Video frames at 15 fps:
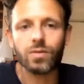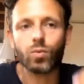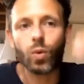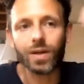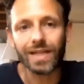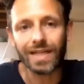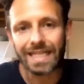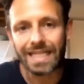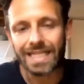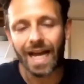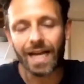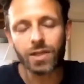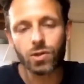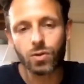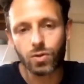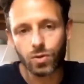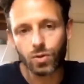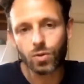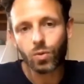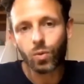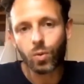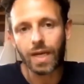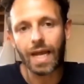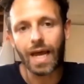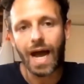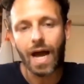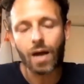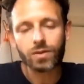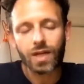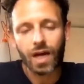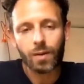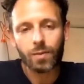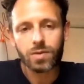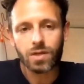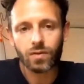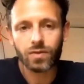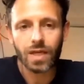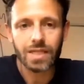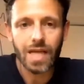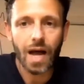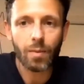what they decide to do with the outcomes of this